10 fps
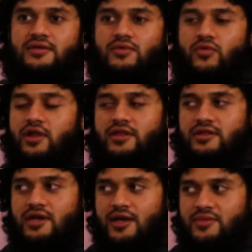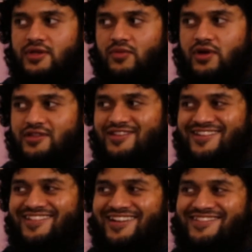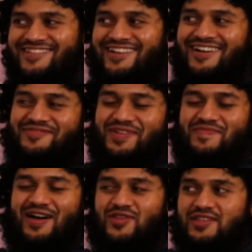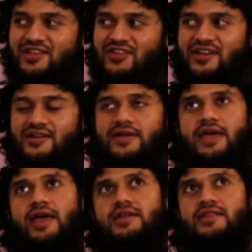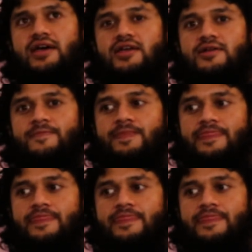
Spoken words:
one of the times I watched TikToks about Syria, and like